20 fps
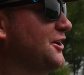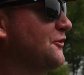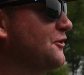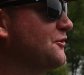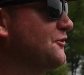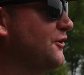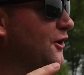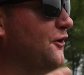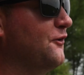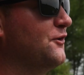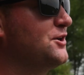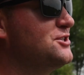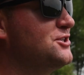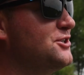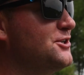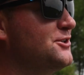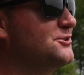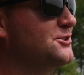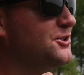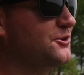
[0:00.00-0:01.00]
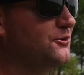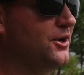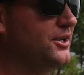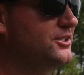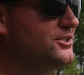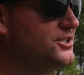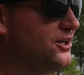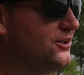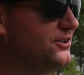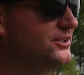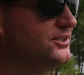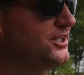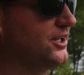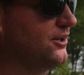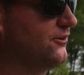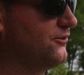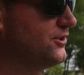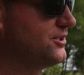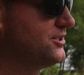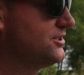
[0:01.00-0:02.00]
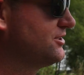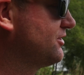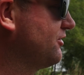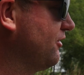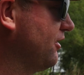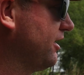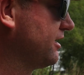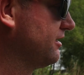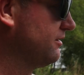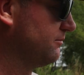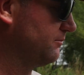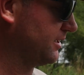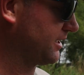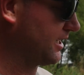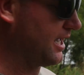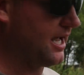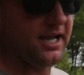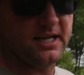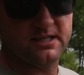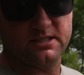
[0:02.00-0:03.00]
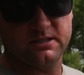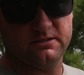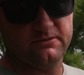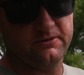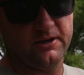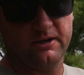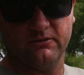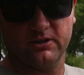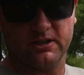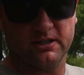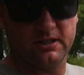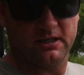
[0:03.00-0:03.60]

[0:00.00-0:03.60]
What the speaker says: We've always used the red cherry stuff, which is great, but Cash's favorite